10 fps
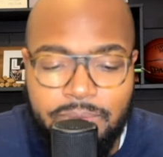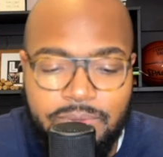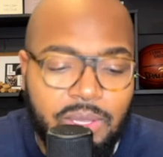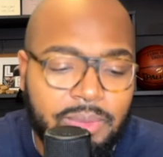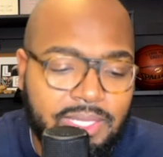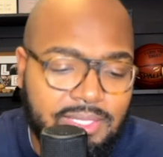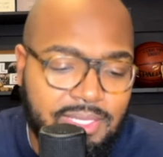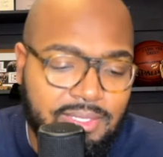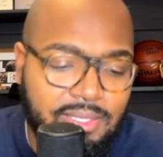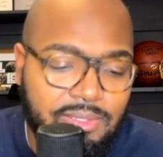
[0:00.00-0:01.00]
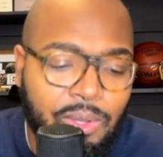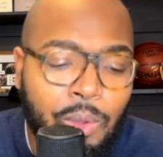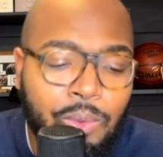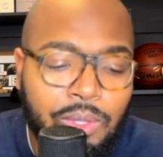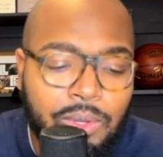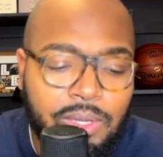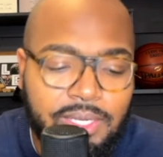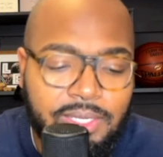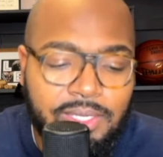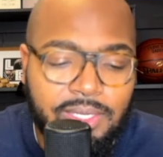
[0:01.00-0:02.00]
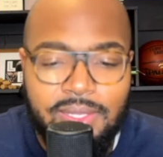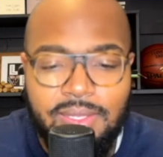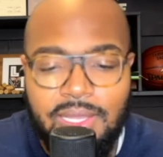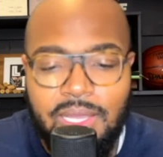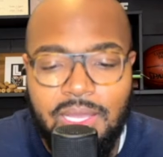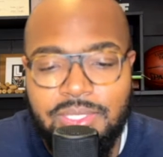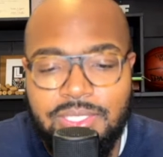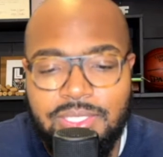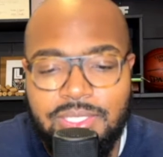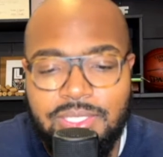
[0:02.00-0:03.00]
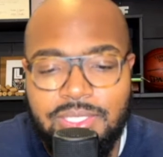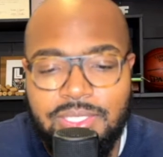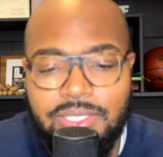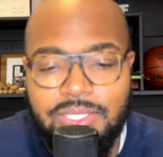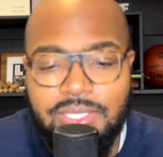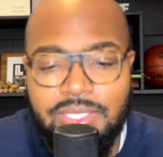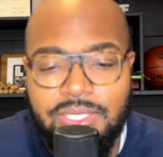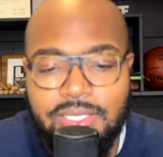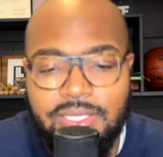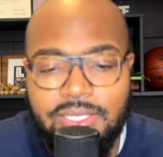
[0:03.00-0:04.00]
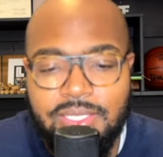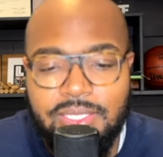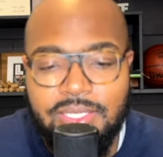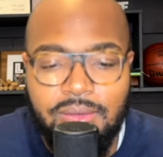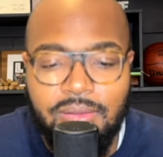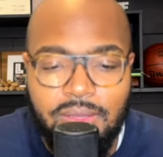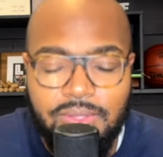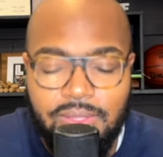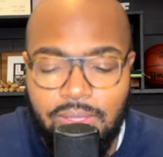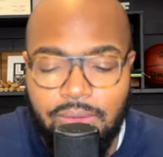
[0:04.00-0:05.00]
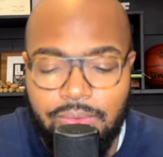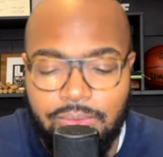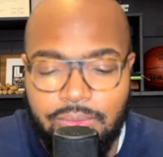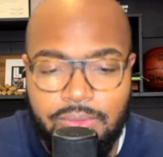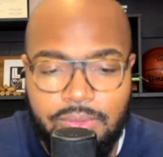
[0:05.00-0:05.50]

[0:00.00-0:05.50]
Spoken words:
Psalm 8 says this, O Lord, how majestic are you in all of the earth.